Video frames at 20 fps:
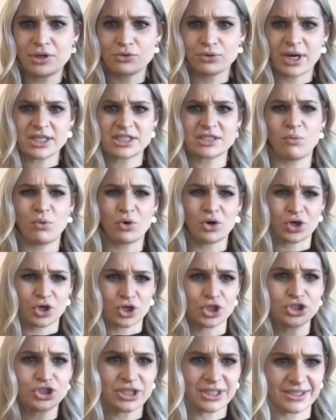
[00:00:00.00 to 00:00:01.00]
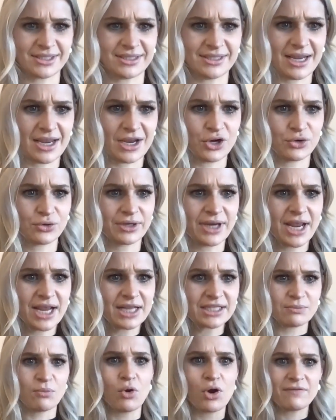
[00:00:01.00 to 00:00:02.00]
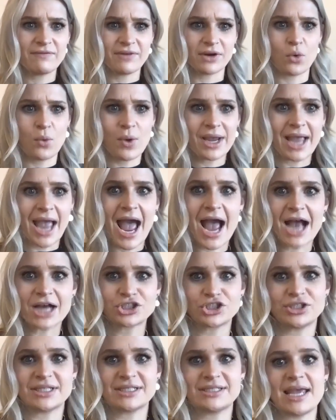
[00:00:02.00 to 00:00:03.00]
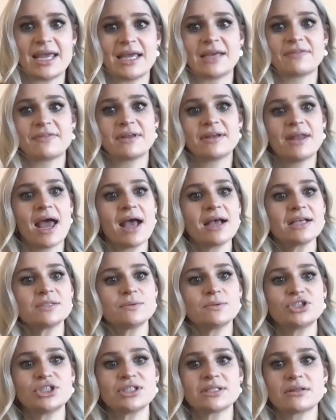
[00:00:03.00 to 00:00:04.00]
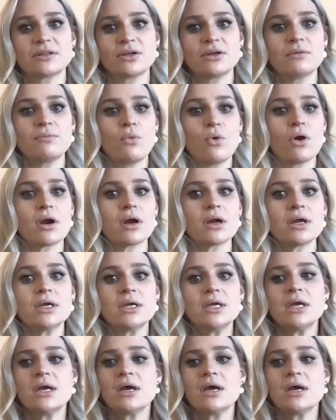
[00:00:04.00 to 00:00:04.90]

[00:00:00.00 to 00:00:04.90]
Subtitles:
creates more urgency, creates more of a quick action to take, and the next, which is a little more